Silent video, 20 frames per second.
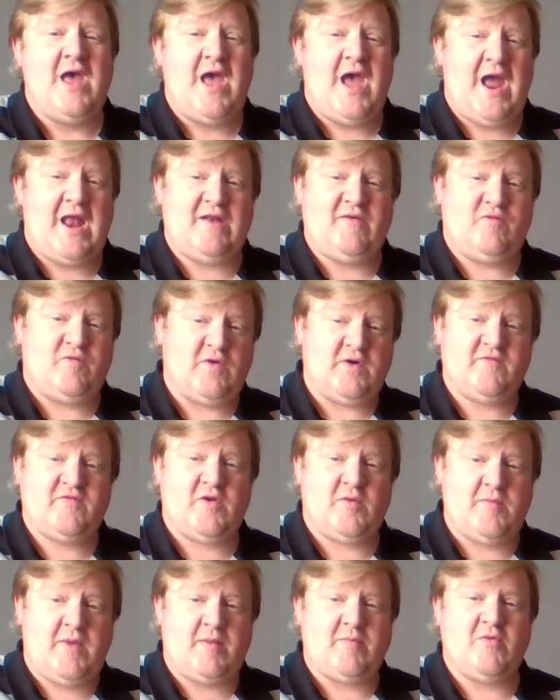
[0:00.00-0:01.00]
And if one of their
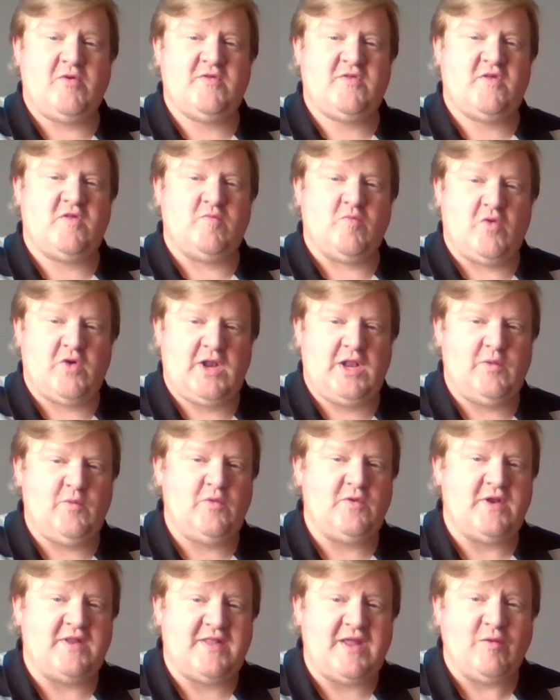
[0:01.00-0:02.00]
members is mortally
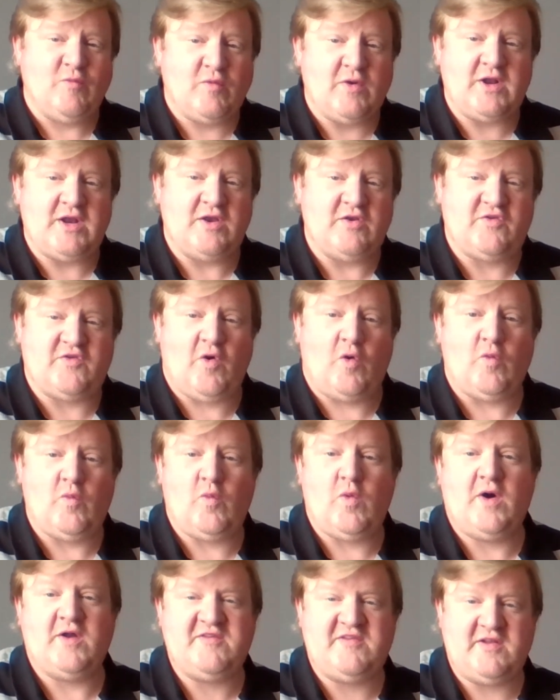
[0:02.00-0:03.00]
wounded, they really don't
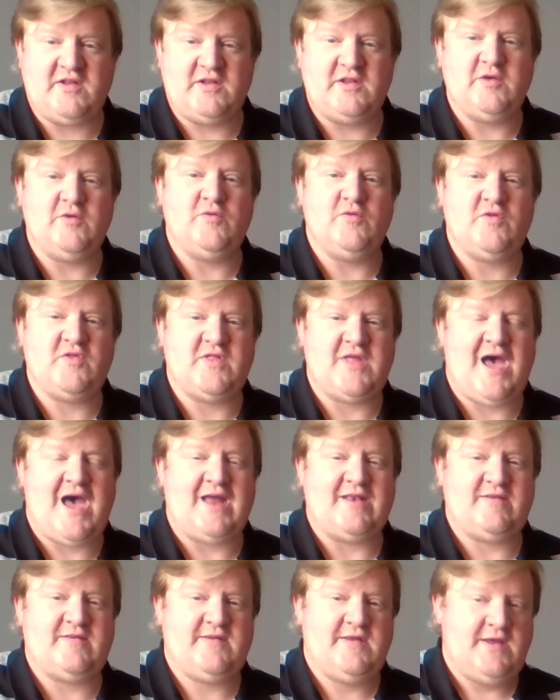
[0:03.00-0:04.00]
want to lose
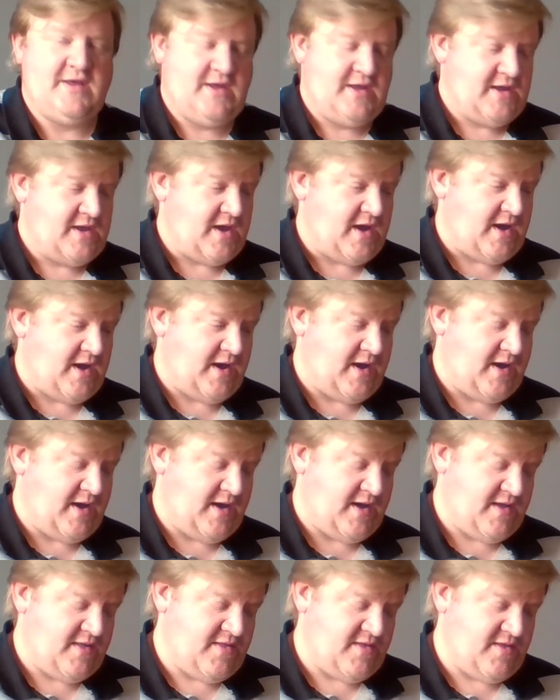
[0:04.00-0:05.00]
that
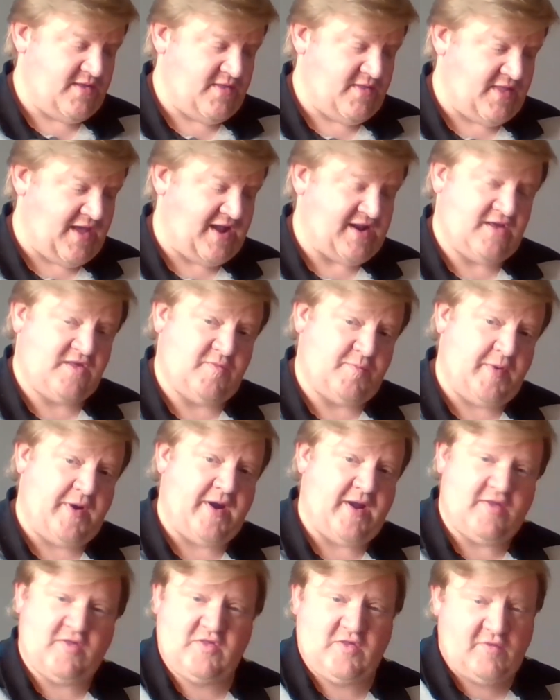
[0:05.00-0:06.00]
that
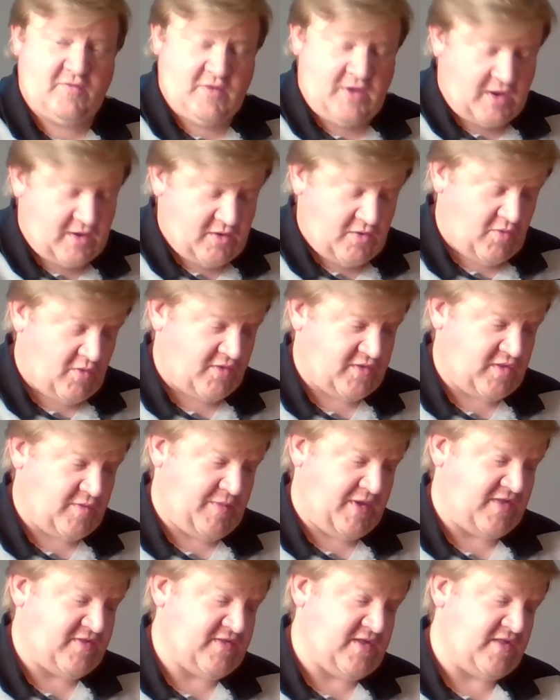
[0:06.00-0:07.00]
experience. So of course it
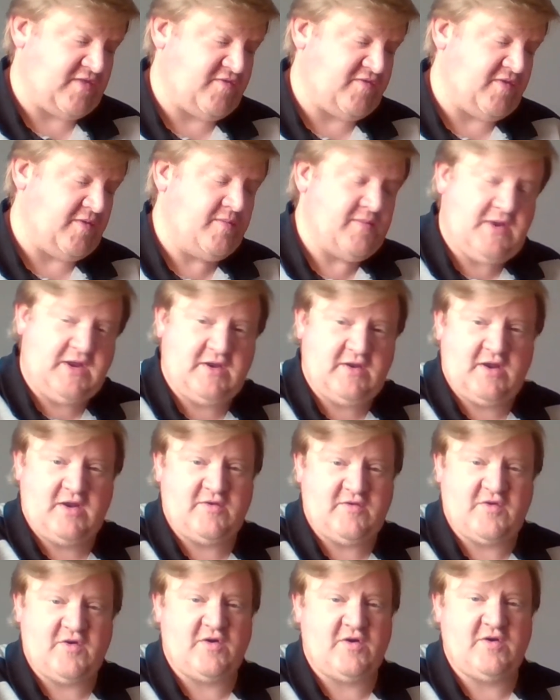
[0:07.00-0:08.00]
makes sense for them being
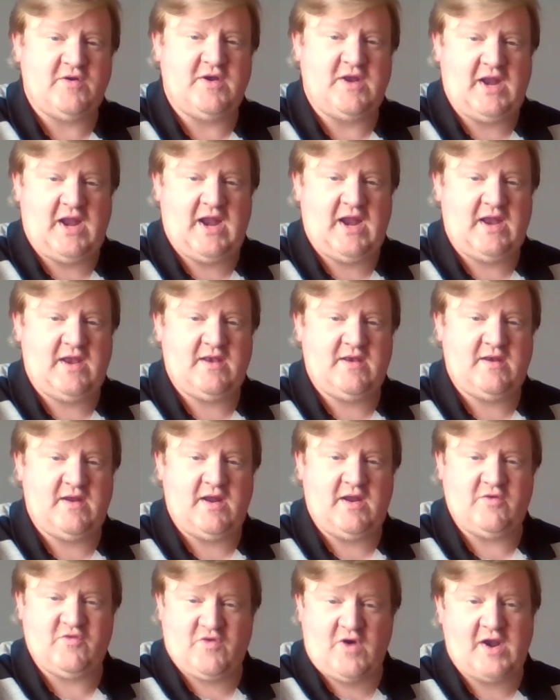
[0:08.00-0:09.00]
interned in
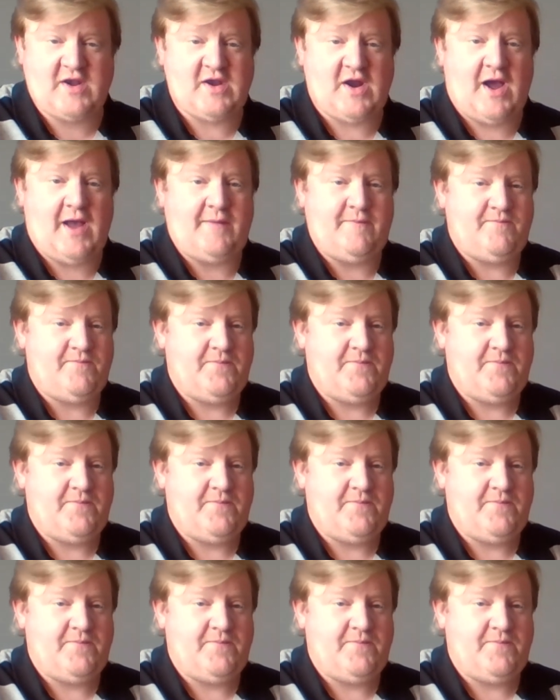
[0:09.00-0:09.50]
a Dreadnought.